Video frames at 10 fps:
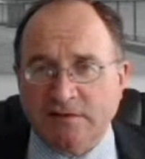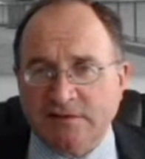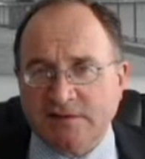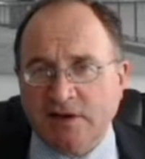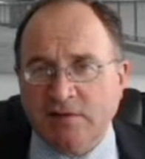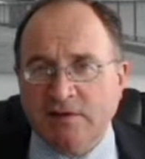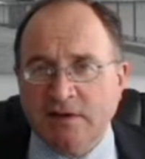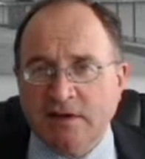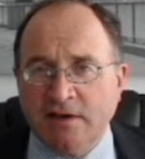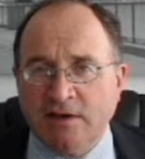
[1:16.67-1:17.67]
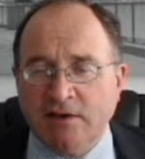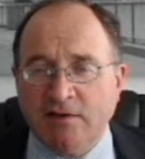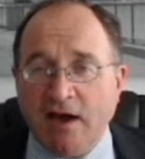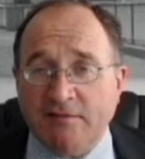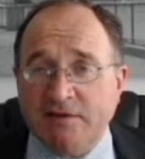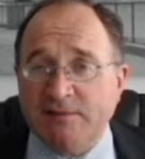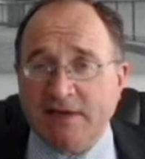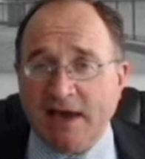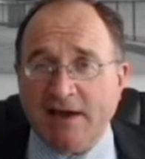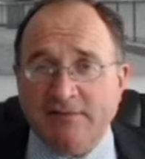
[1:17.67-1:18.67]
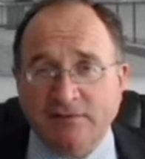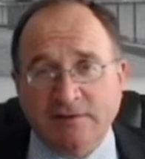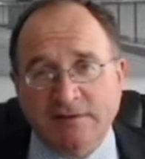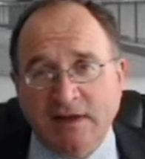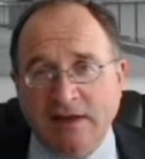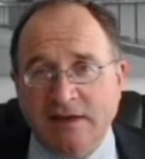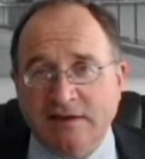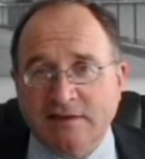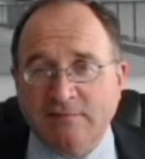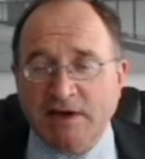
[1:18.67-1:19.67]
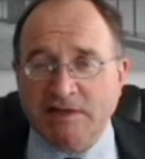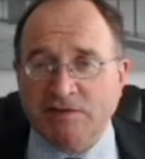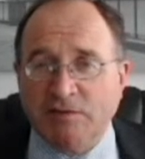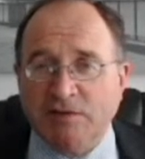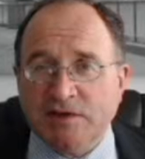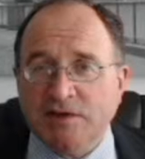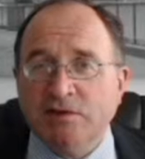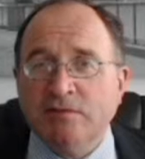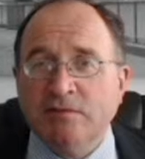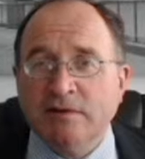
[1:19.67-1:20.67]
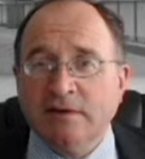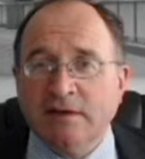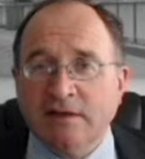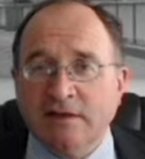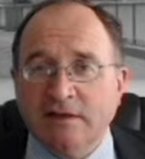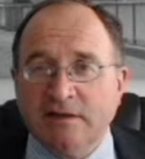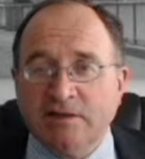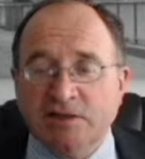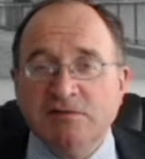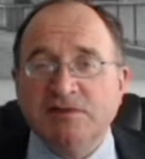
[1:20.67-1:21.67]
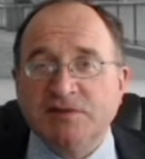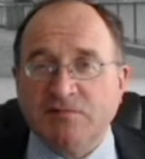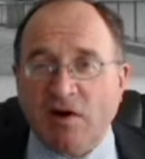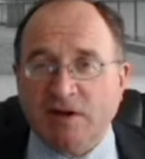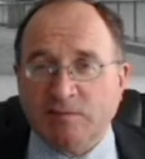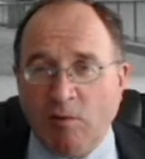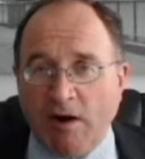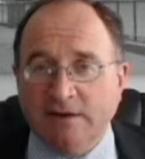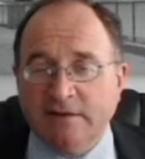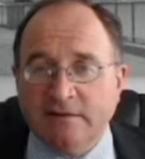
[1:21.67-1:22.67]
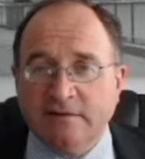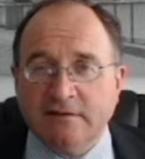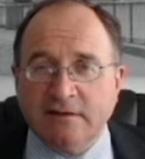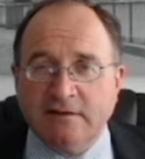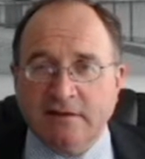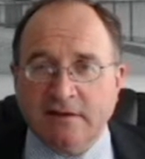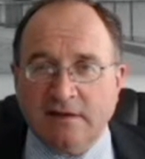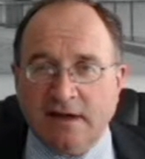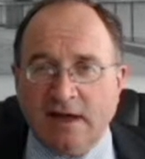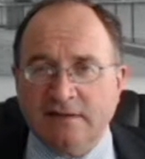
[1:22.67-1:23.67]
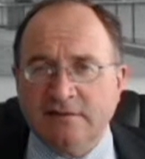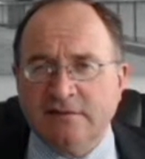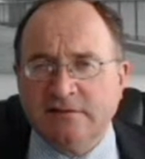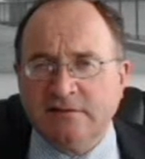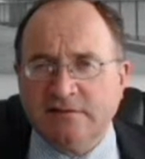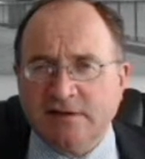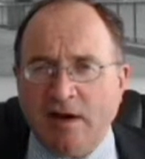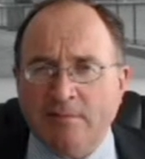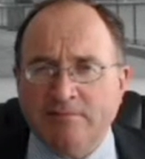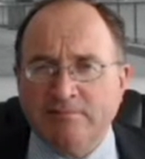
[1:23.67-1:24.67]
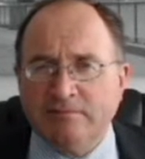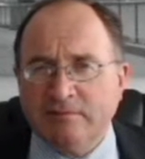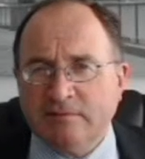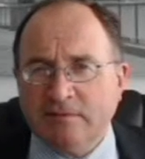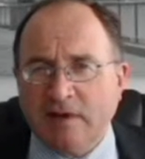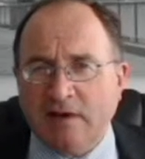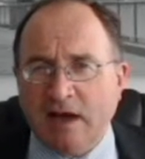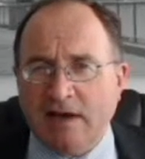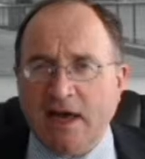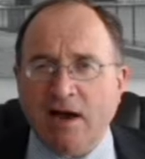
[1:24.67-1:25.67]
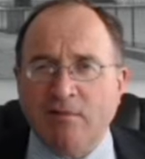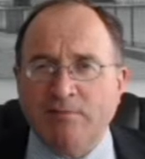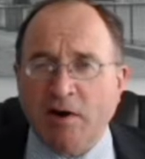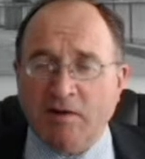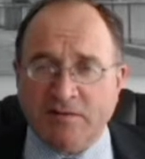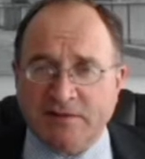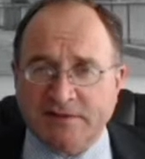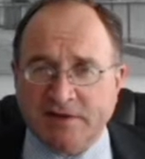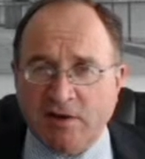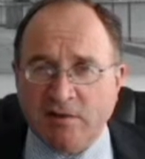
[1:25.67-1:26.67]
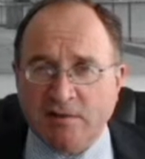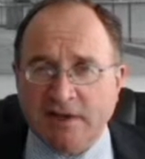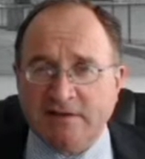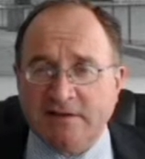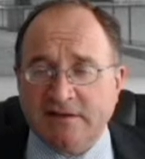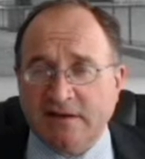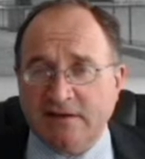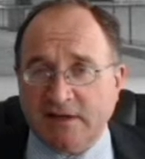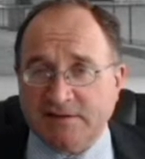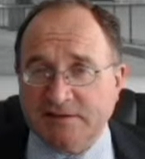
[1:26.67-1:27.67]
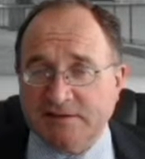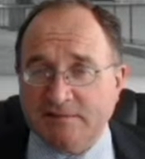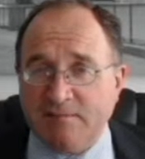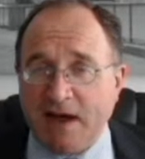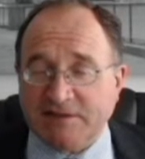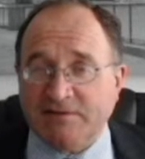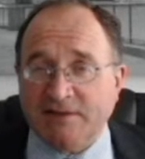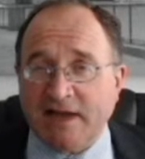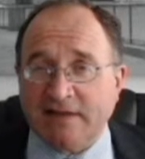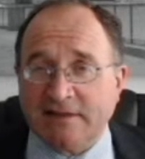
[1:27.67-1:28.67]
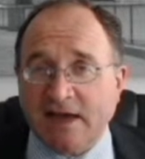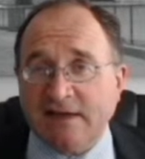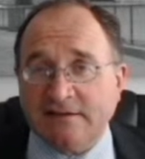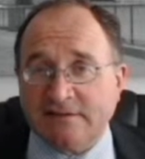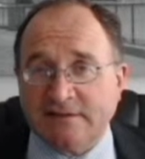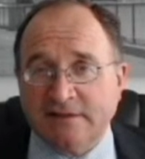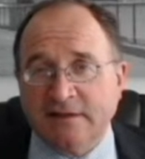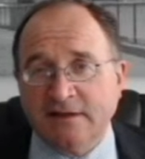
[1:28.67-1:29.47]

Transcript: So you have to be careful to make sure that you choose the right one, and some allow both, so it doesn't matter in that case.